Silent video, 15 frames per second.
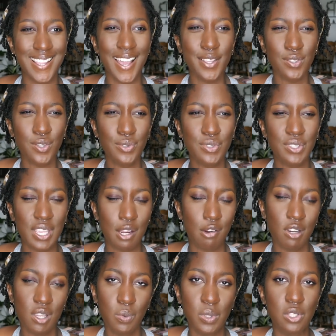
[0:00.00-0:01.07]
not so
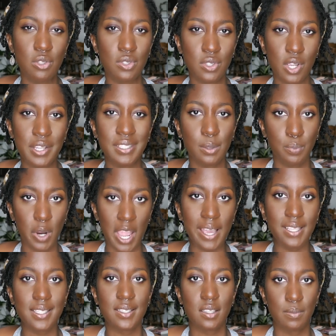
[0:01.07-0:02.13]
scary when you start to
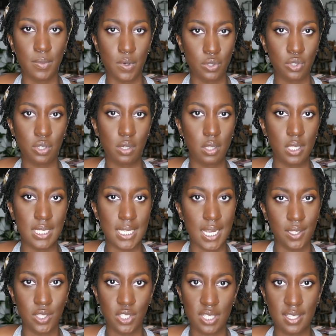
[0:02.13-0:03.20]
practice emotional
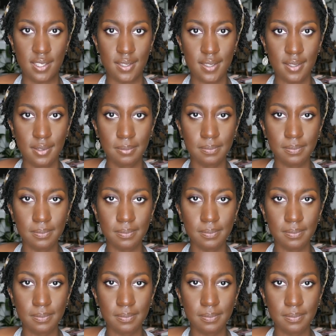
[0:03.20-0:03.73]
intelligence.